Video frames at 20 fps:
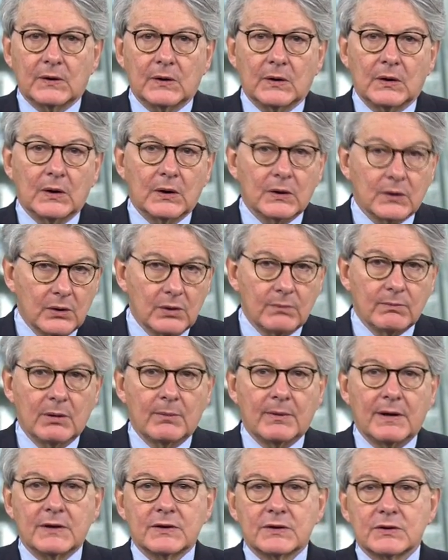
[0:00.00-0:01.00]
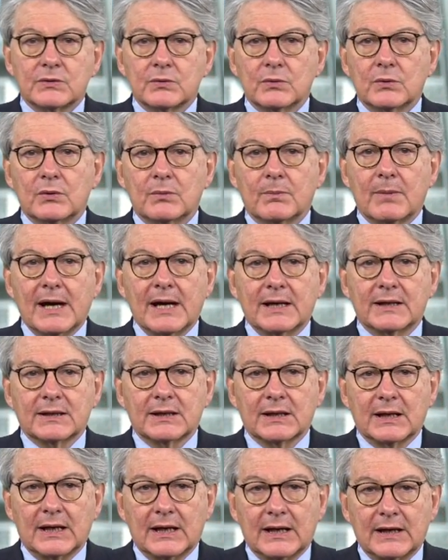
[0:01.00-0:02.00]
a good moment to look
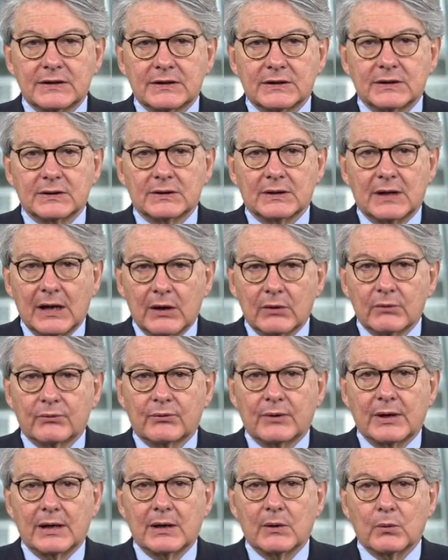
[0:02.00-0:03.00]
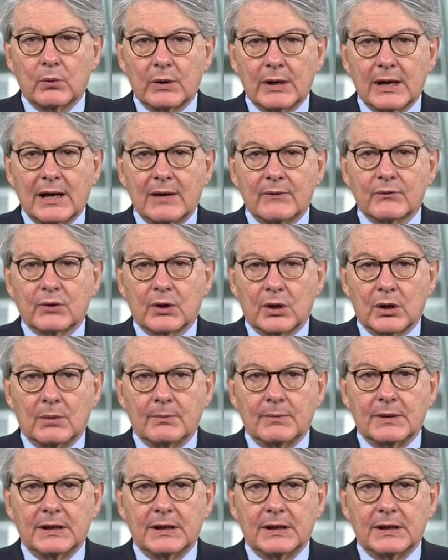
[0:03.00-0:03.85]
back at how far we have come